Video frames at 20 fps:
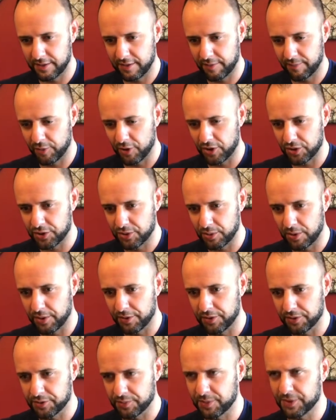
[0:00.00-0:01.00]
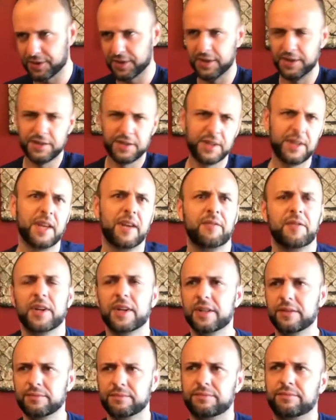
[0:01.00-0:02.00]
I brought you all those whiskeys. I think I've
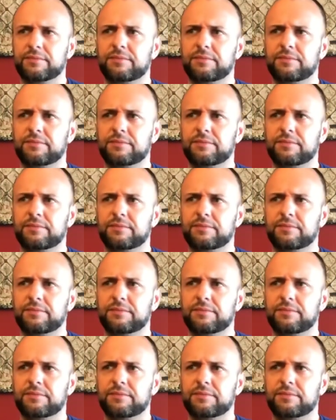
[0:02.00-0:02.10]
done